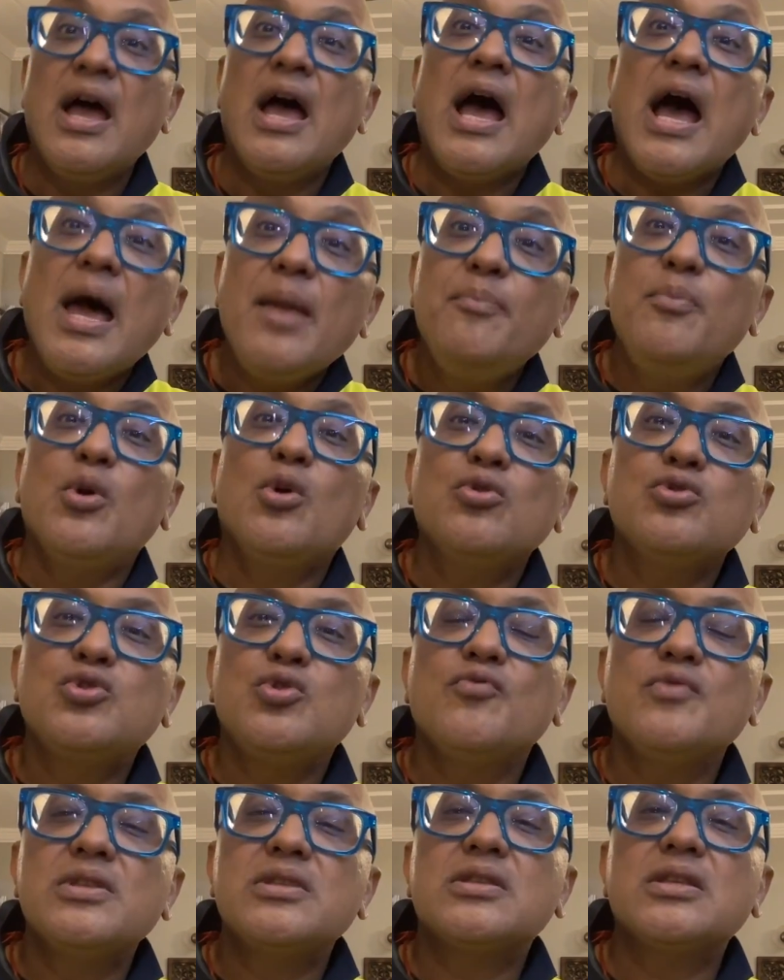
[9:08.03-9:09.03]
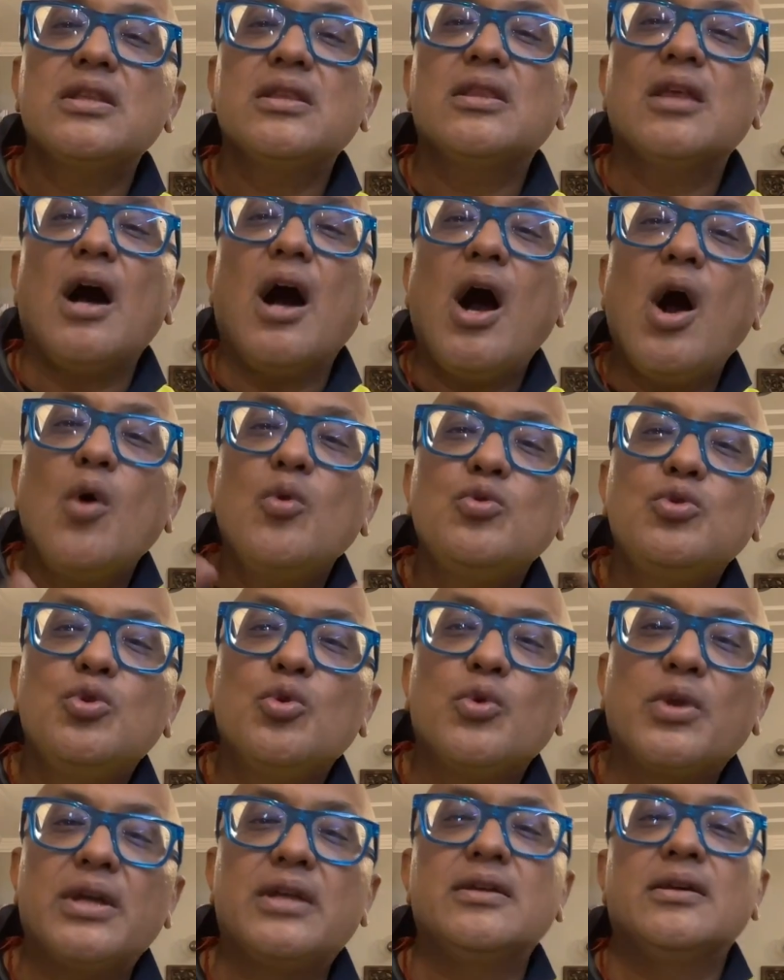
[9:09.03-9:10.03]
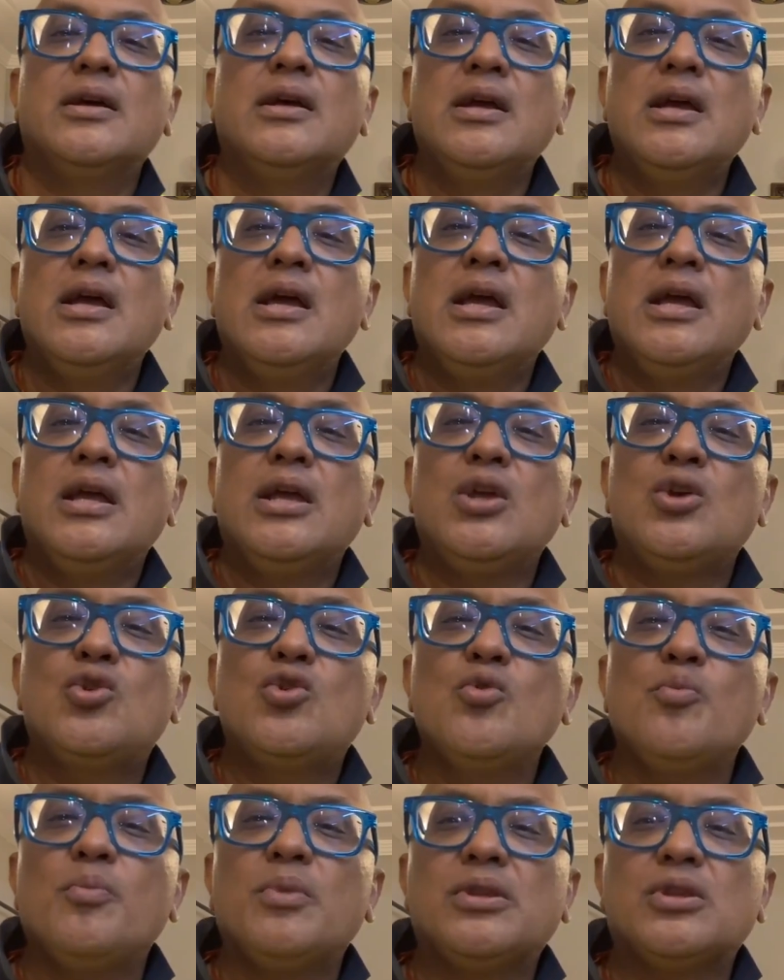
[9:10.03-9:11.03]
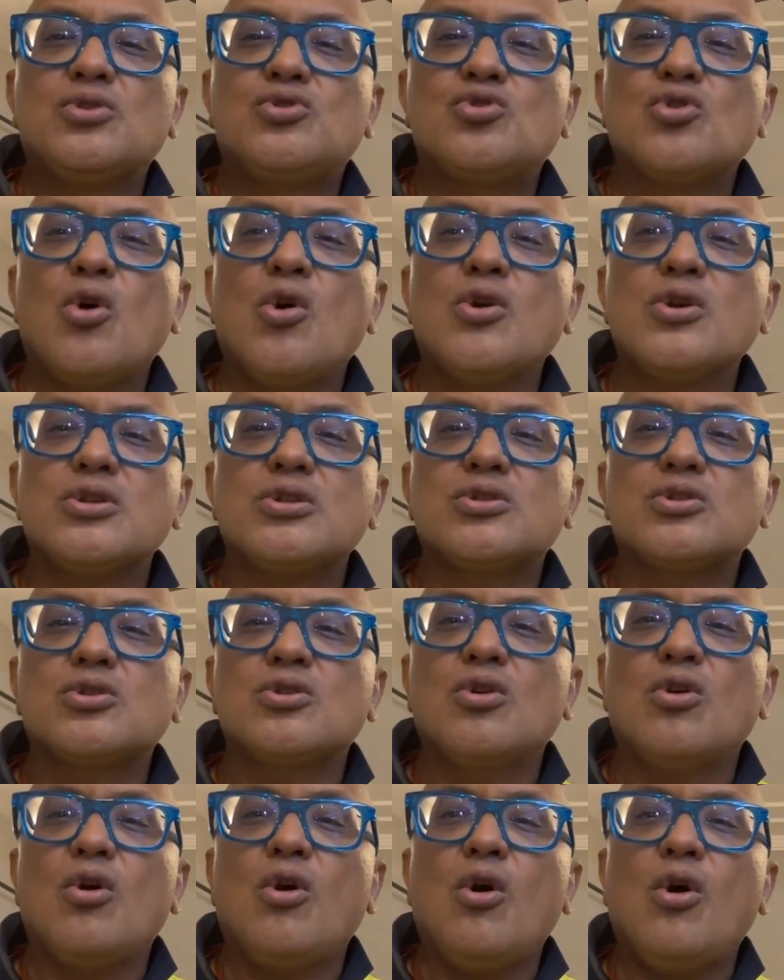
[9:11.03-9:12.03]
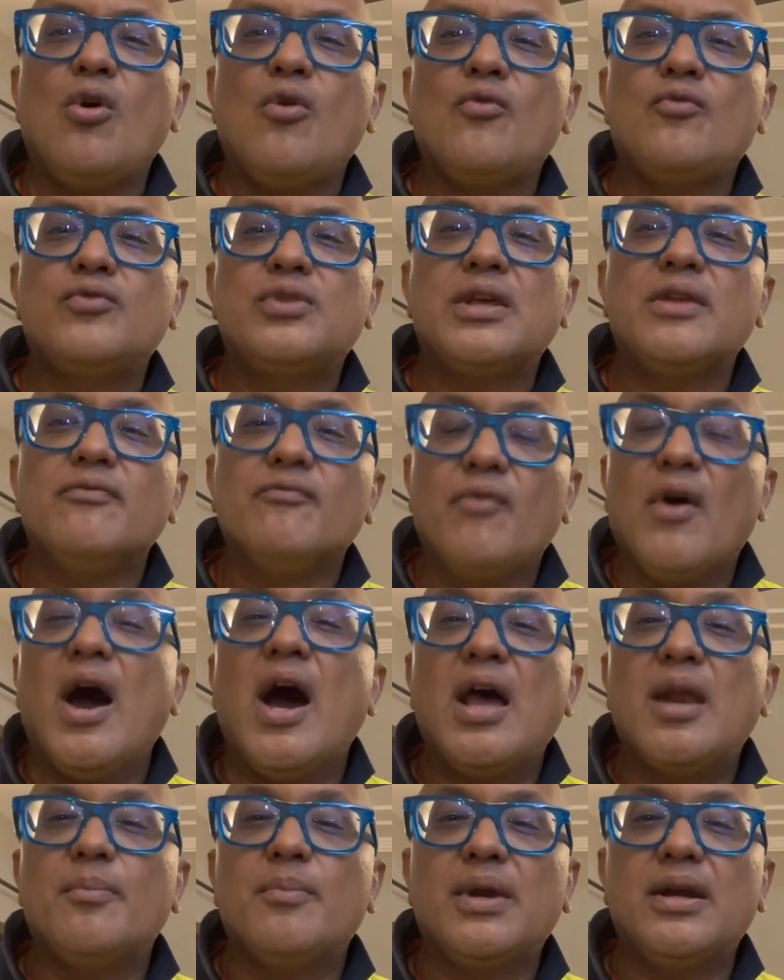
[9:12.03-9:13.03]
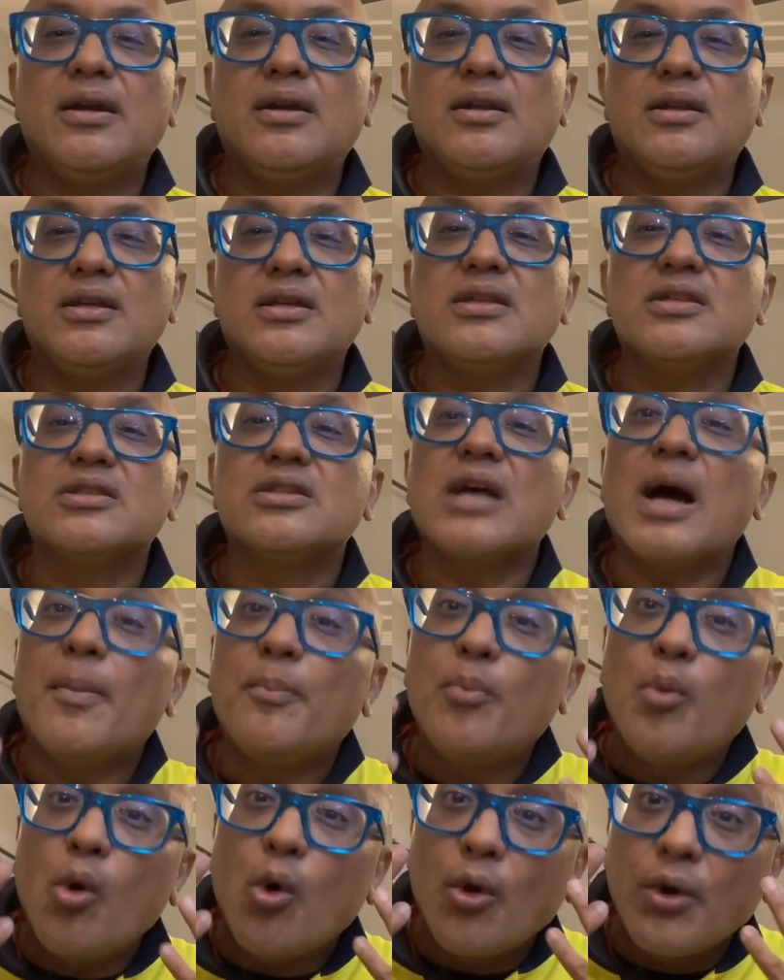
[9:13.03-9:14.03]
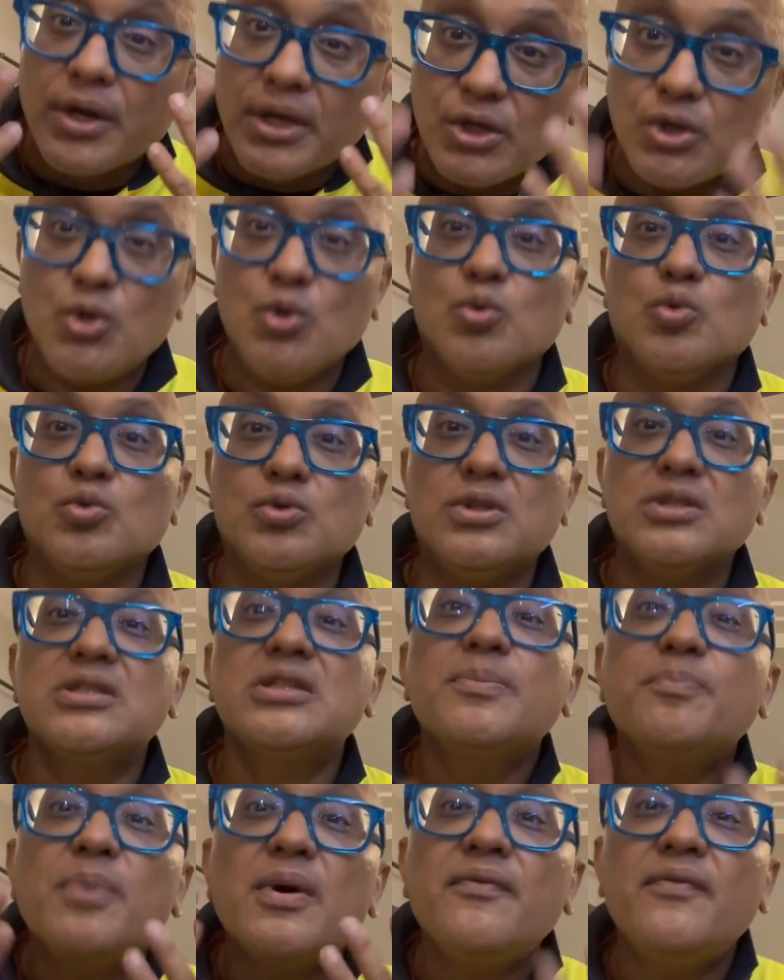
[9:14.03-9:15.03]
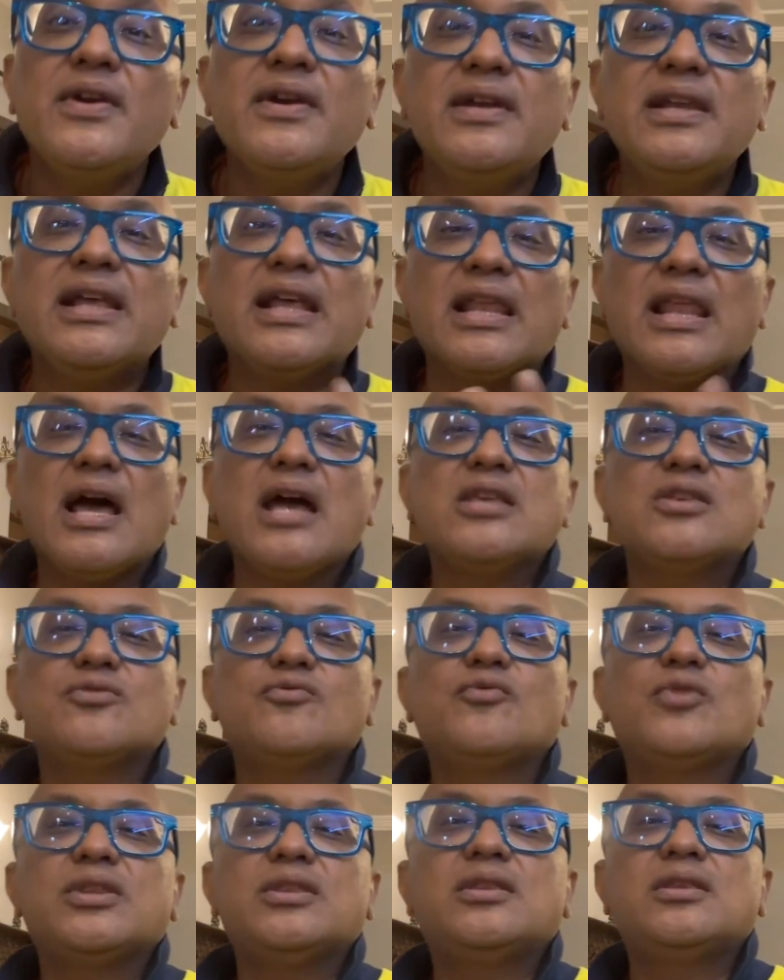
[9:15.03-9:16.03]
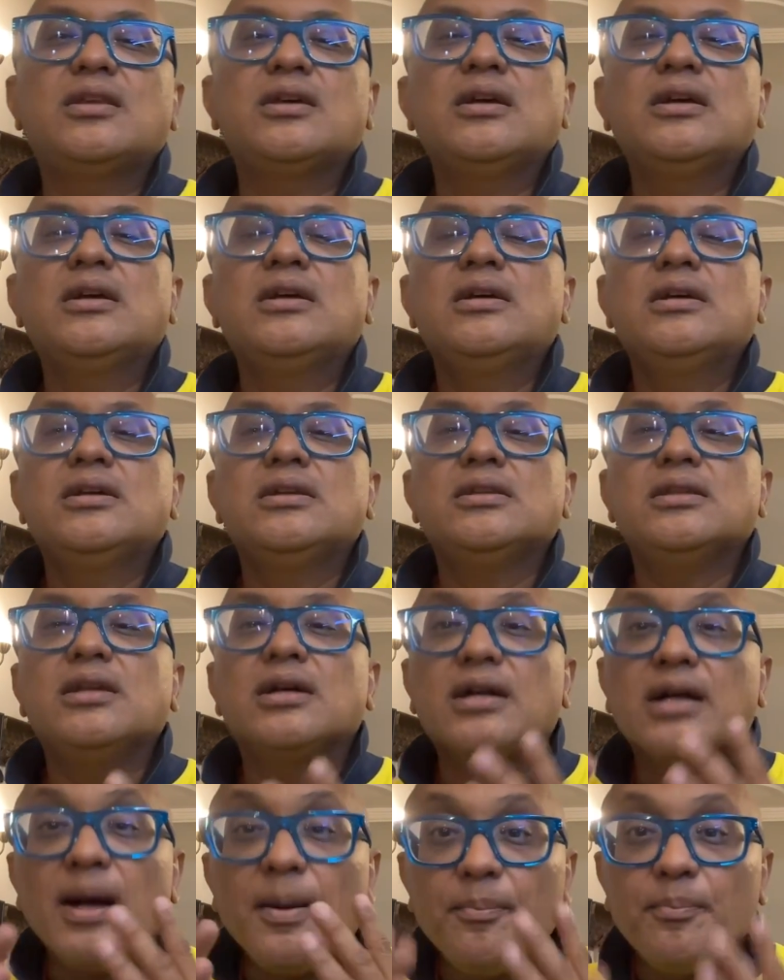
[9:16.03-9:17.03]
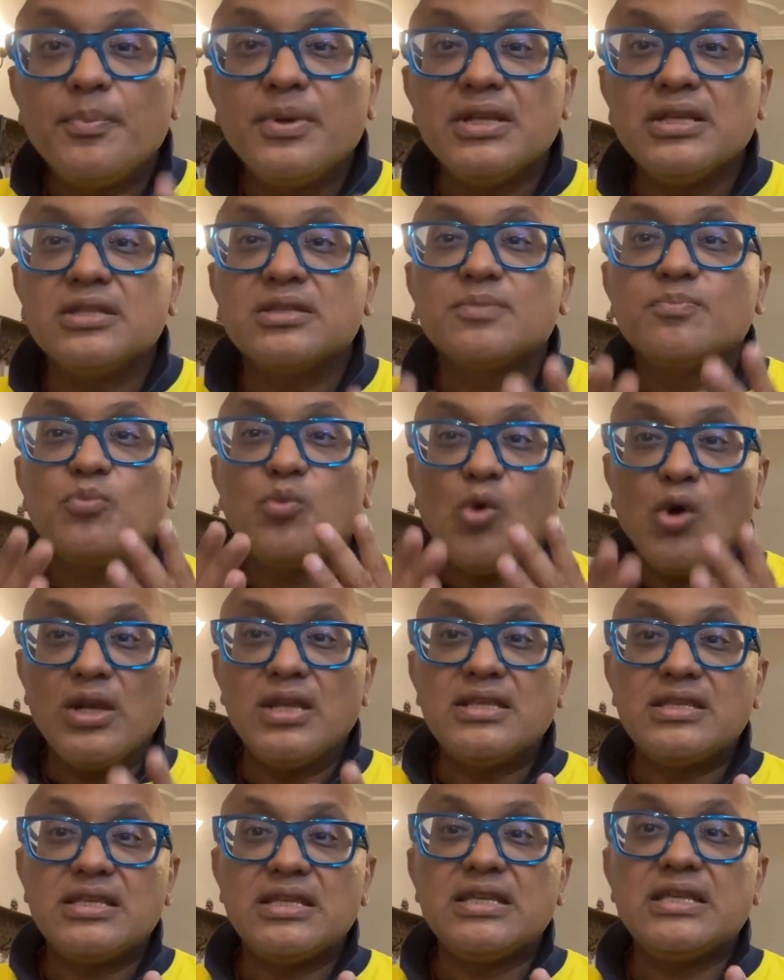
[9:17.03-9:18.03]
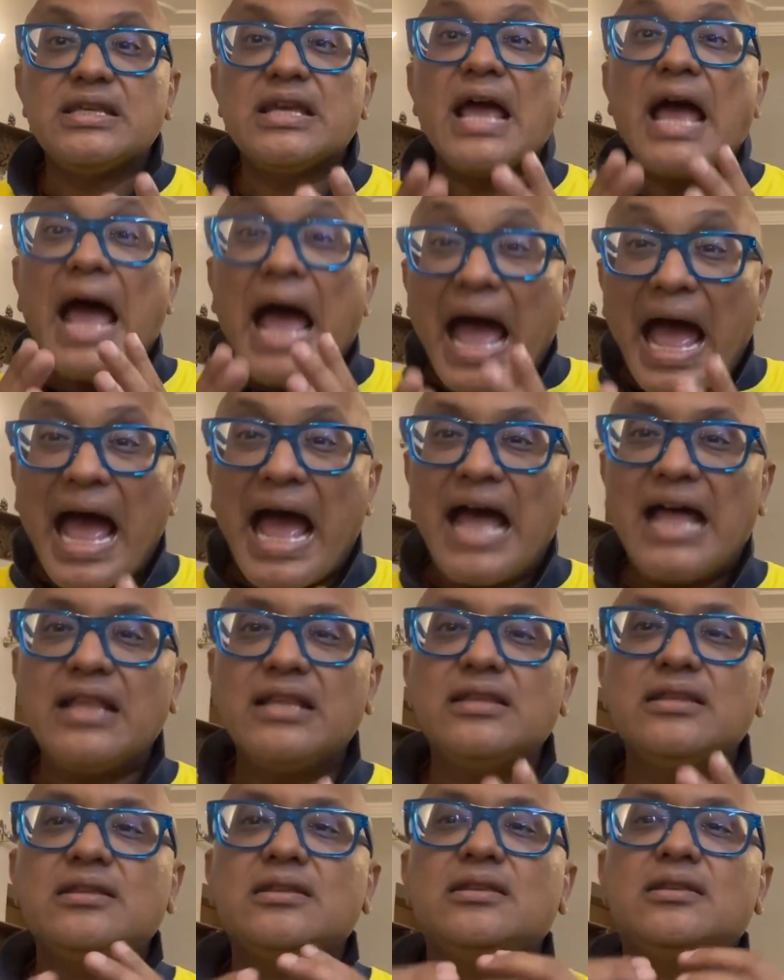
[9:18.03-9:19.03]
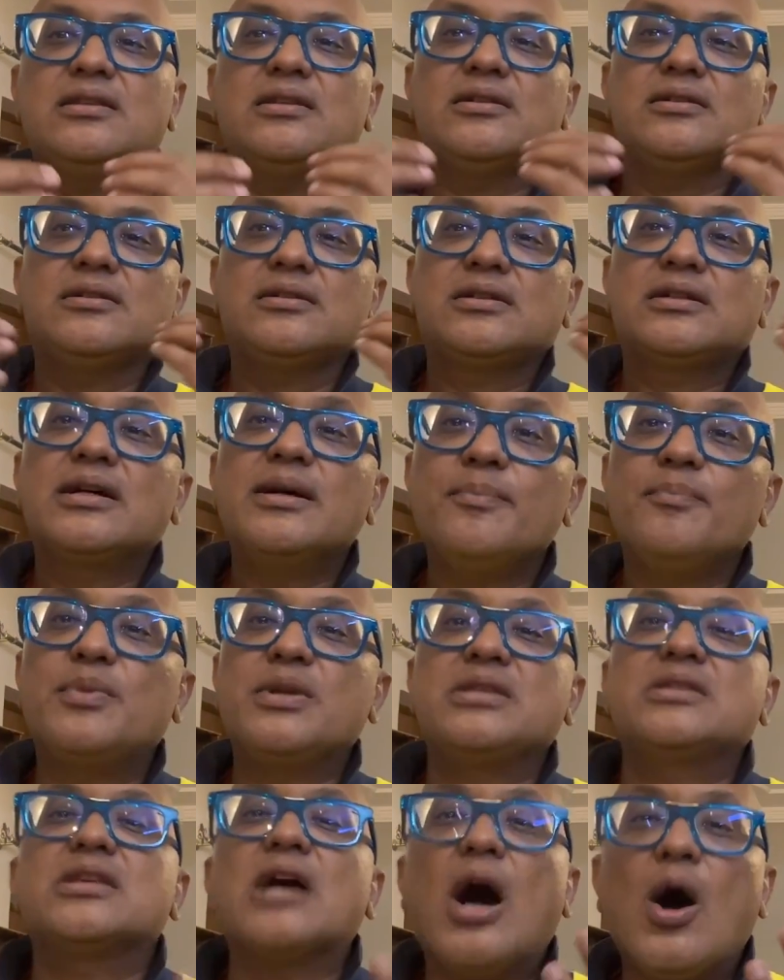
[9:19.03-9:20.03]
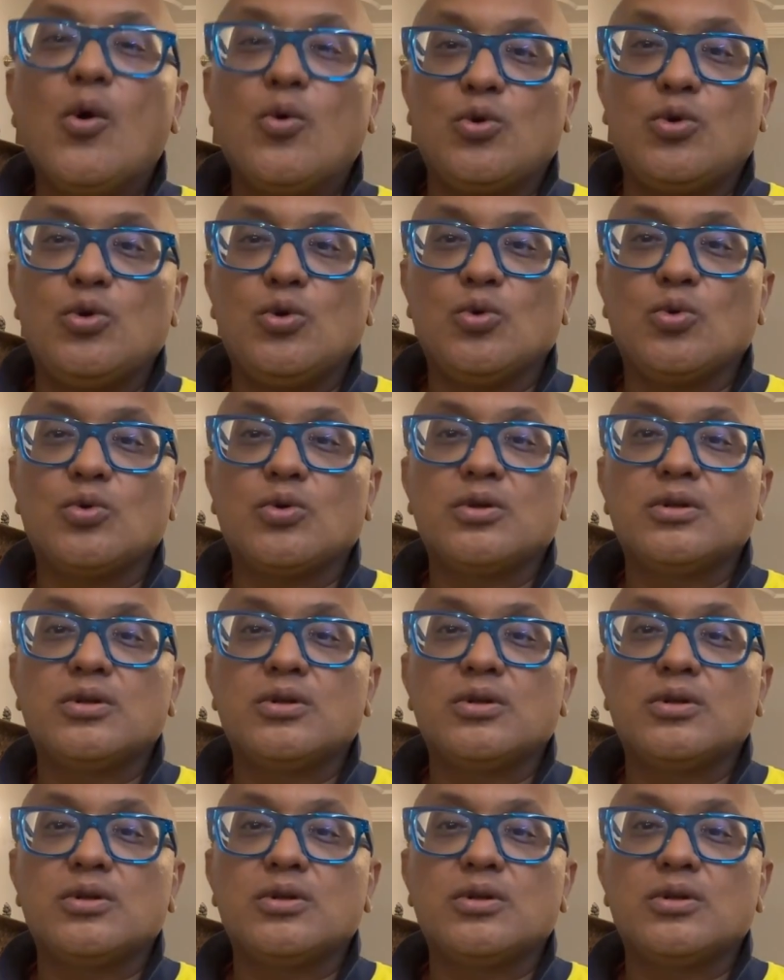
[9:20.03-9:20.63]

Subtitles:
And because you will sell the outdoor equipment, the choice of the environment is upon you. This is perfectly aligned with the company's policy and the company's outlook.